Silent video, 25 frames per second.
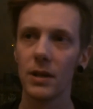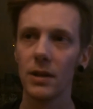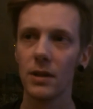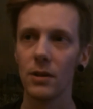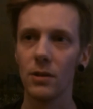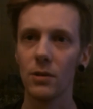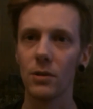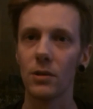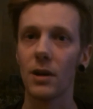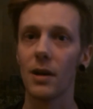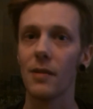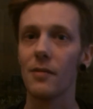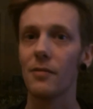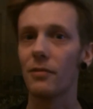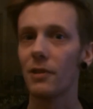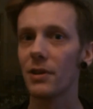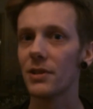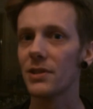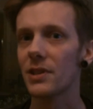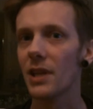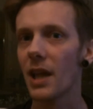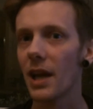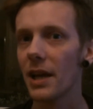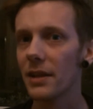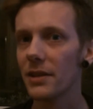or cutting
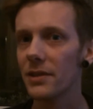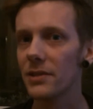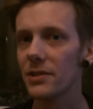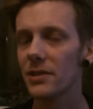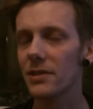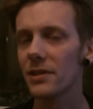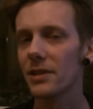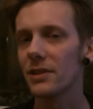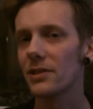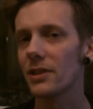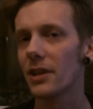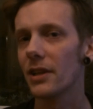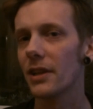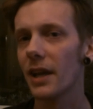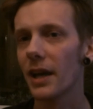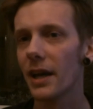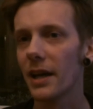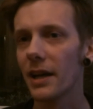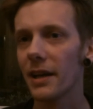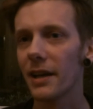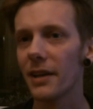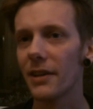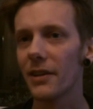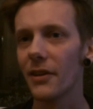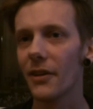friends' layers, things like
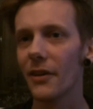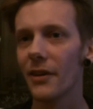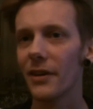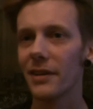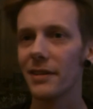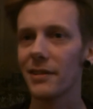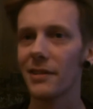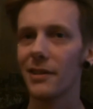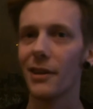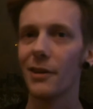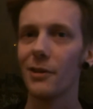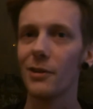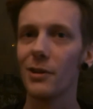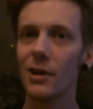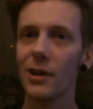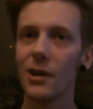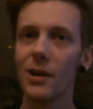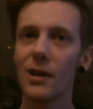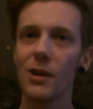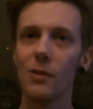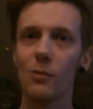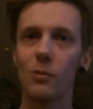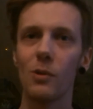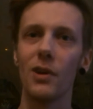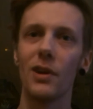that, and like
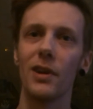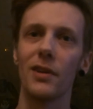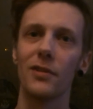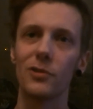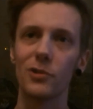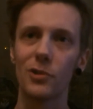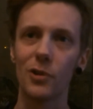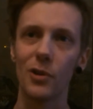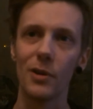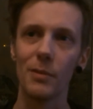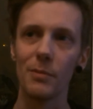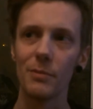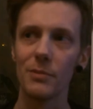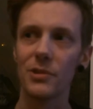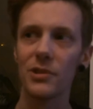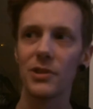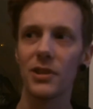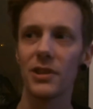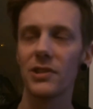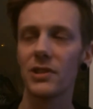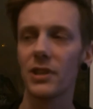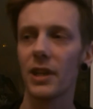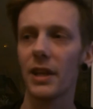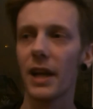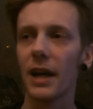one-length trims,
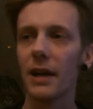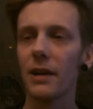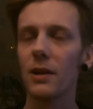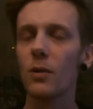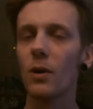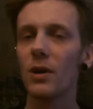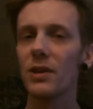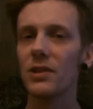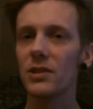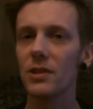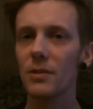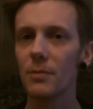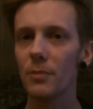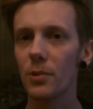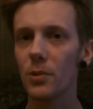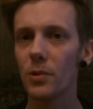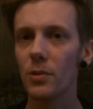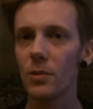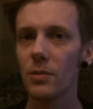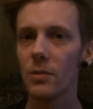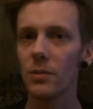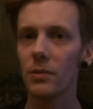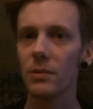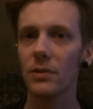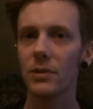things like that. Quite
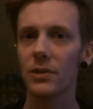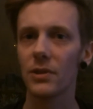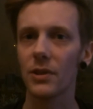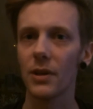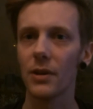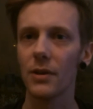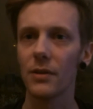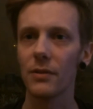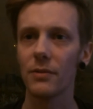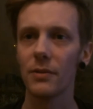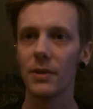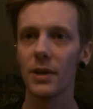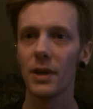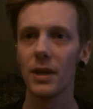simple sort of.